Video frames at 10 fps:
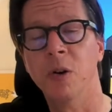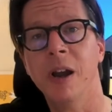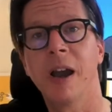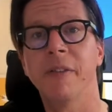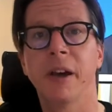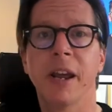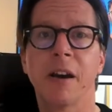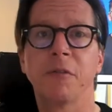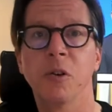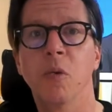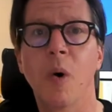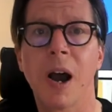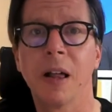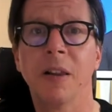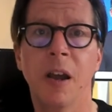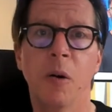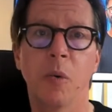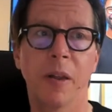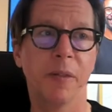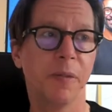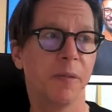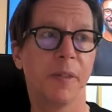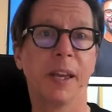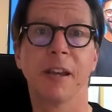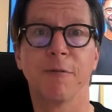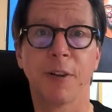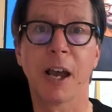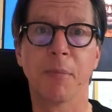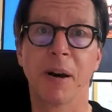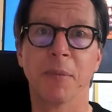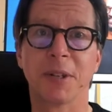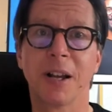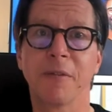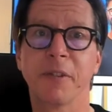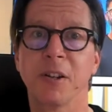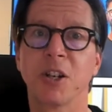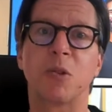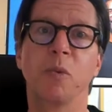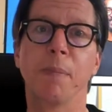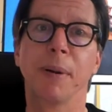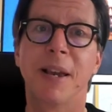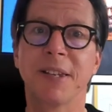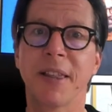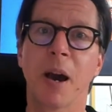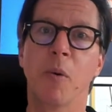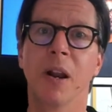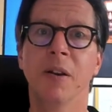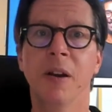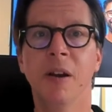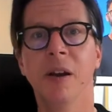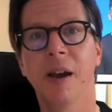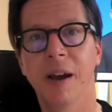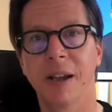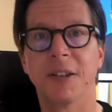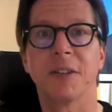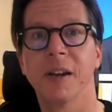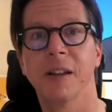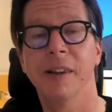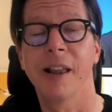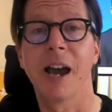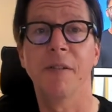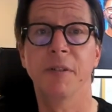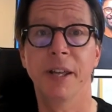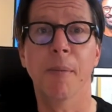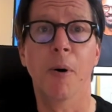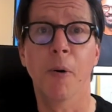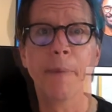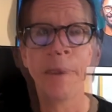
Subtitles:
and then after a while, when they can fly by themselves, they just replace that one against a live demo.